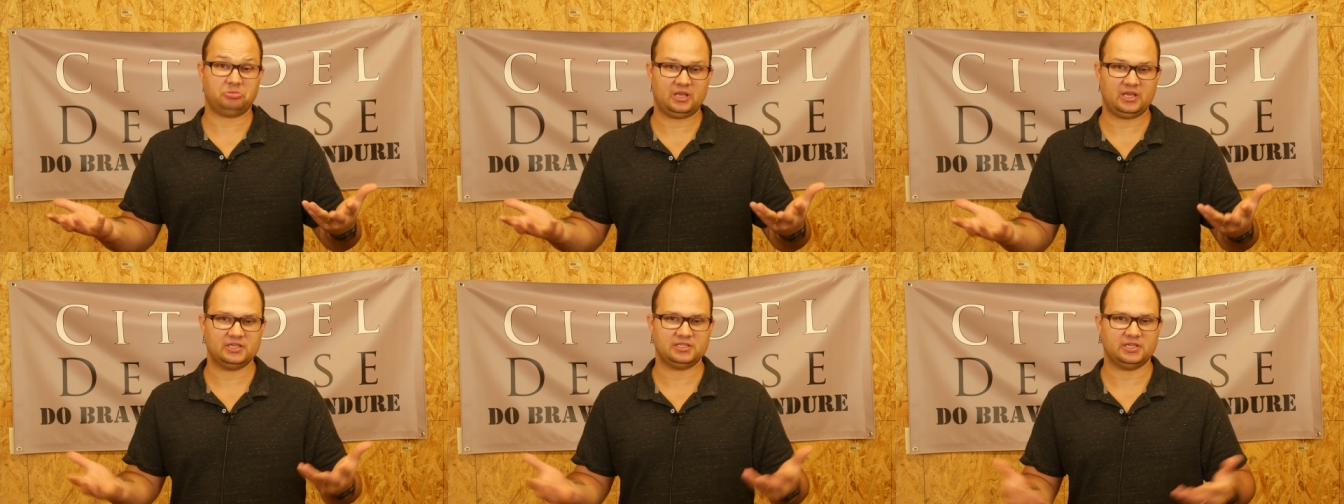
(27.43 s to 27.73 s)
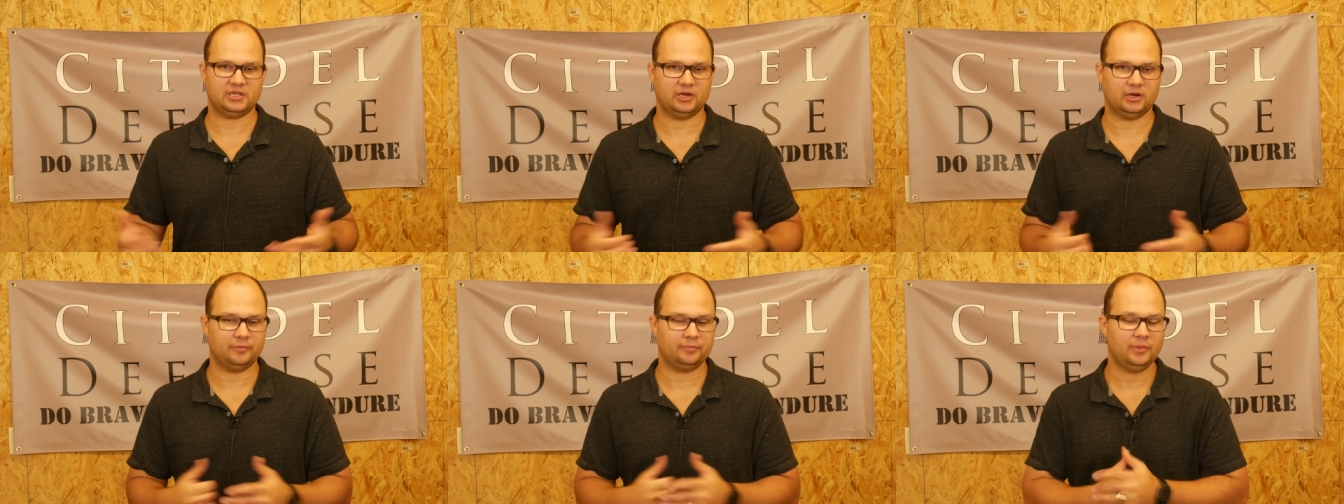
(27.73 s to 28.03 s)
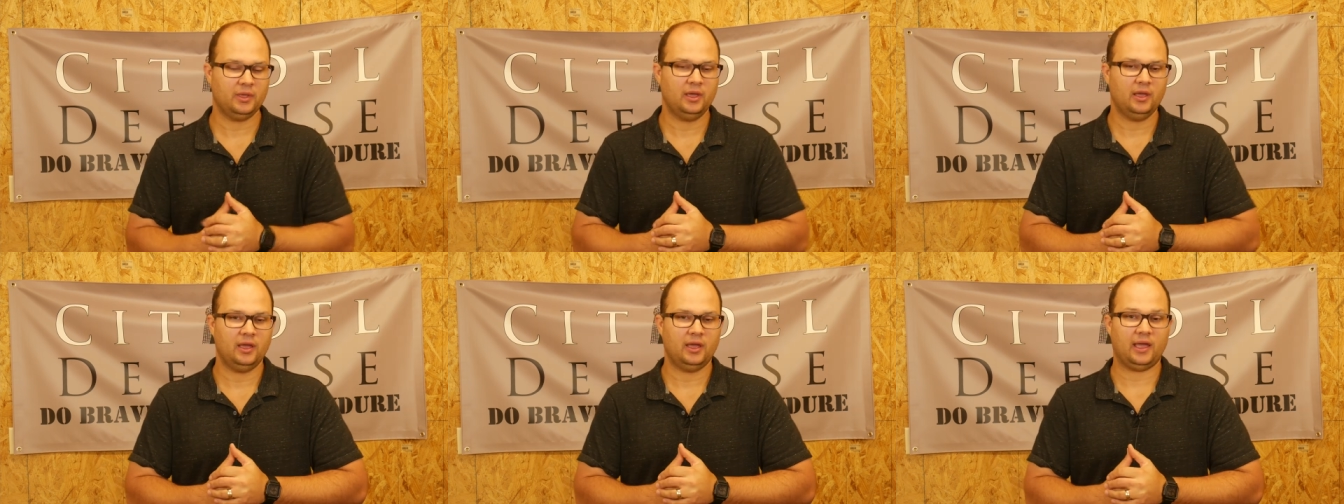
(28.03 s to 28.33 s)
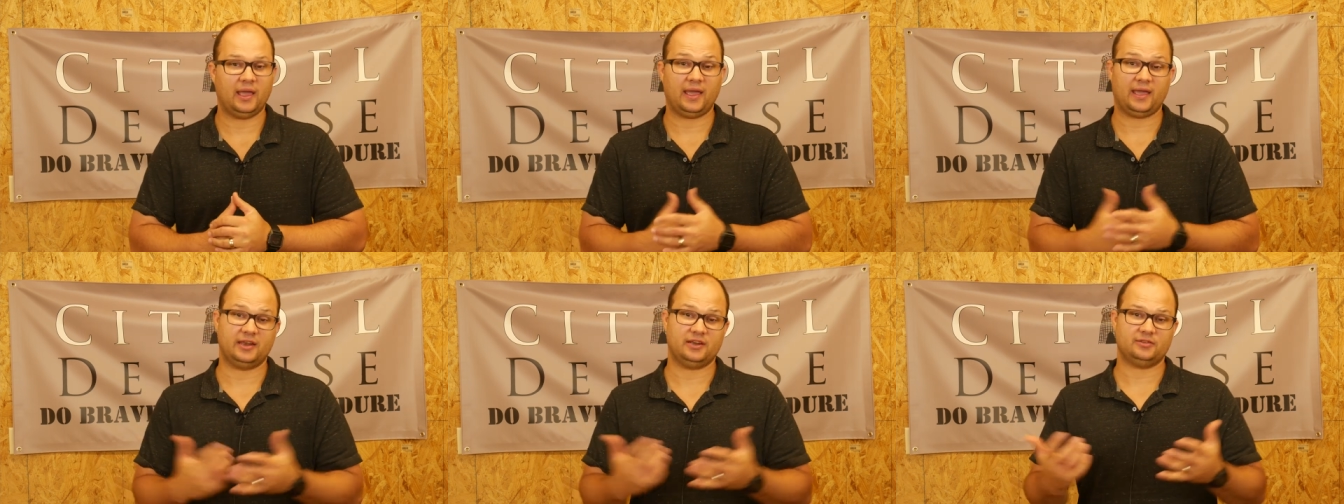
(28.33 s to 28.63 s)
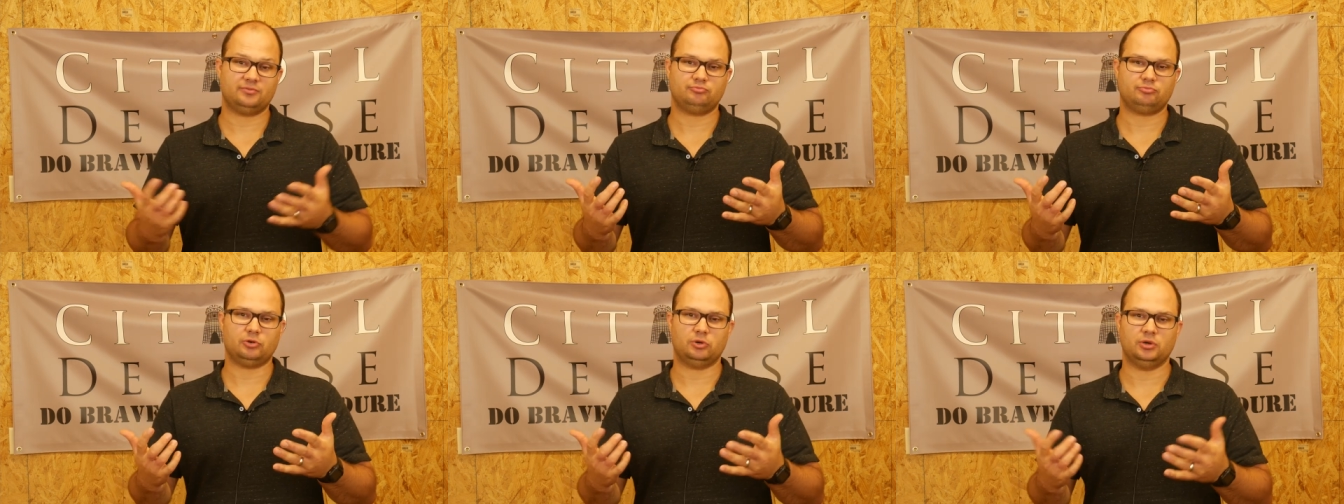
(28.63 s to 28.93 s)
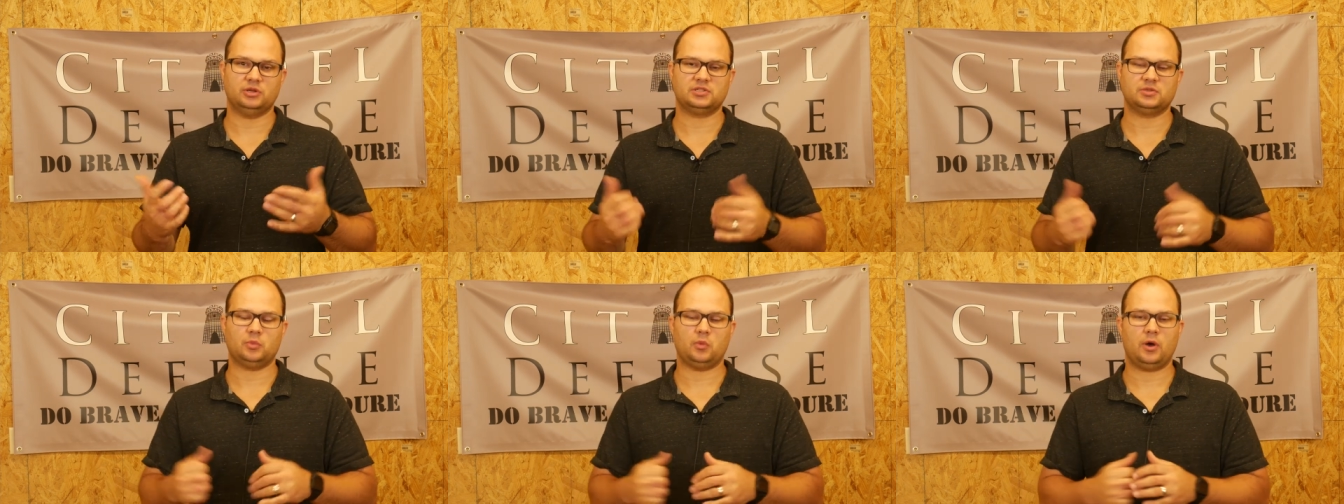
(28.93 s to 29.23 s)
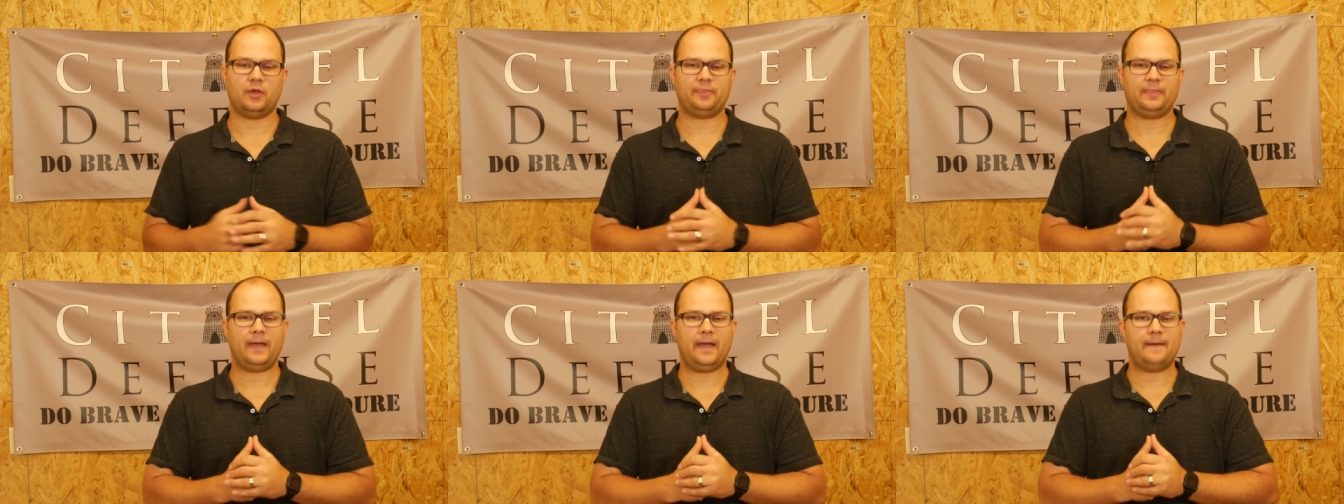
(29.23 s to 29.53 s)
easier. And who doesn't
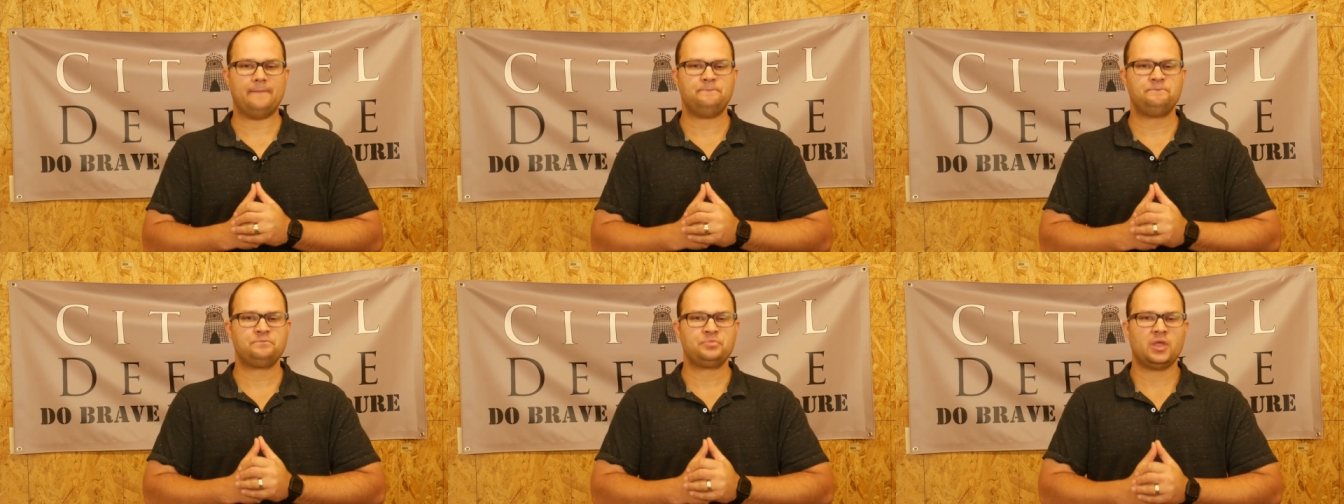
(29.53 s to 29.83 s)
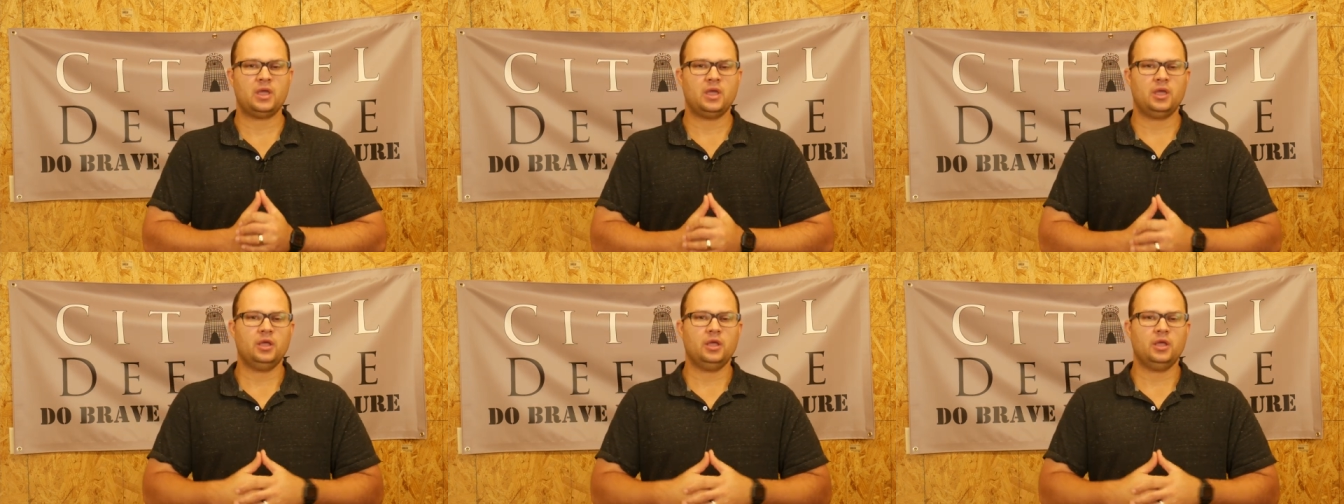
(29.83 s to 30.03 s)
want that?